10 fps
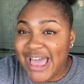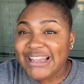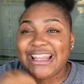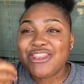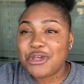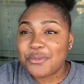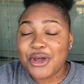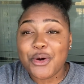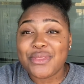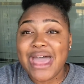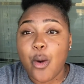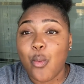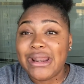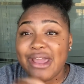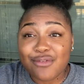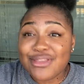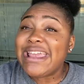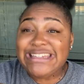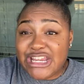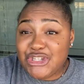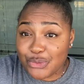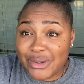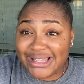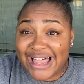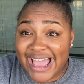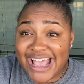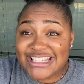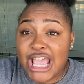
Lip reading: Let them know that whatever they teach you in class